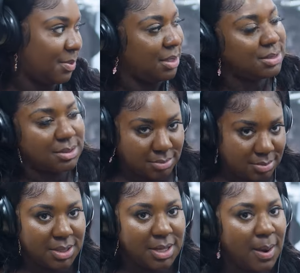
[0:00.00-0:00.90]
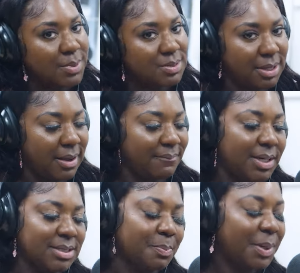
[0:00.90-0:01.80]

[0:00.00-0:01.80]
I mean, it's big cameras in my damn face.